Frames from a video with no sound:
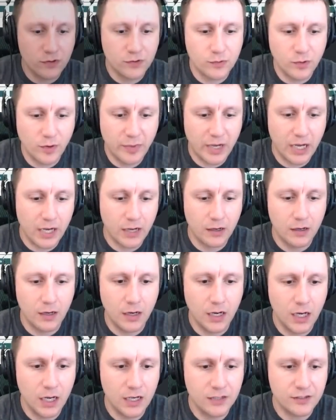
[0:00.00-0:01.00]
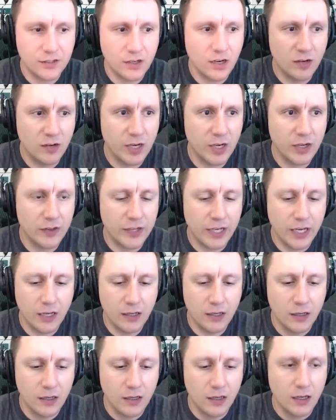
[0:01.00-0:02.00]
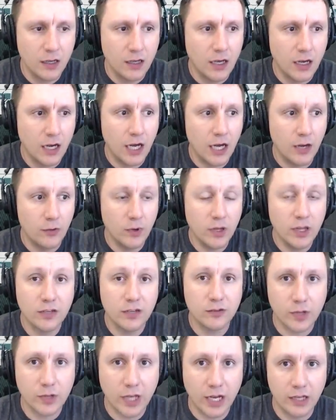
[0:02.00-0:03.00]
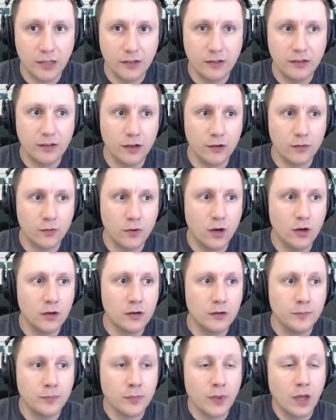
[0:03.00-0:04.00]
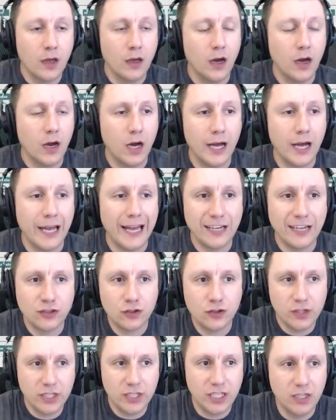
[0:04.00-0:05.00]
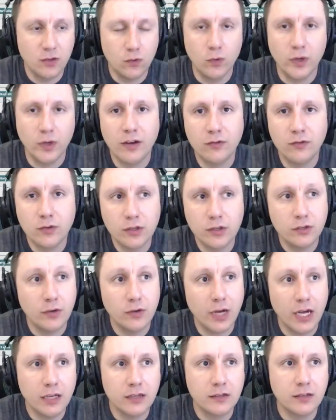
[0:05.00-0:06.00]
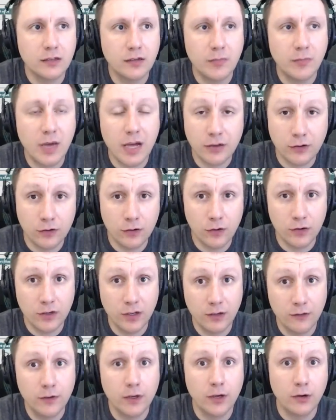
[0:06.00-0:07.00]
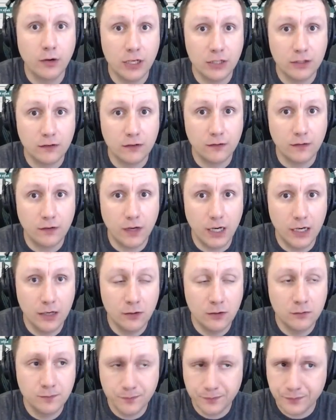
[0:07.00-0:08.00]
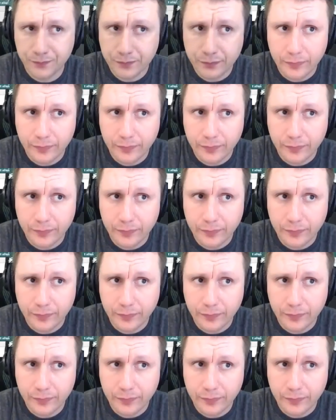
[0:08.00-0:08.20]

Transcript: folks, we're back. Sorry about that. I realized what I had done wrong. Actually, whenever you edit the masternode configuration file,